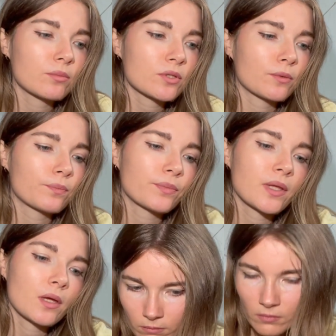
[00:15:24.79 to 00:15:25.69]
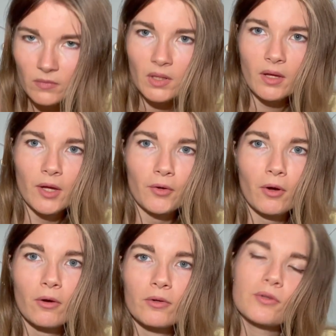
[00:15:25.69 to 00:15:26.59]
So yeah, you
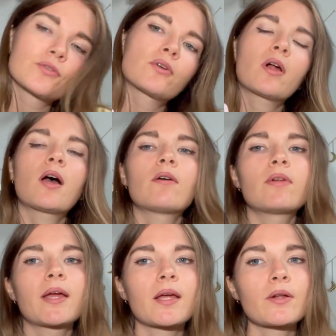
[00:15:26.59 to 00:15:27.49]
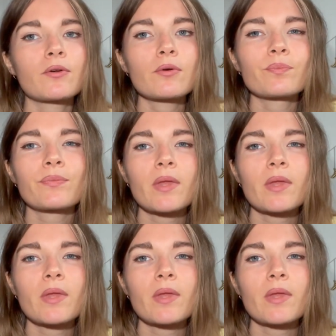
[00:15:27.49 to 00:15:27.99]
also have like, I don't know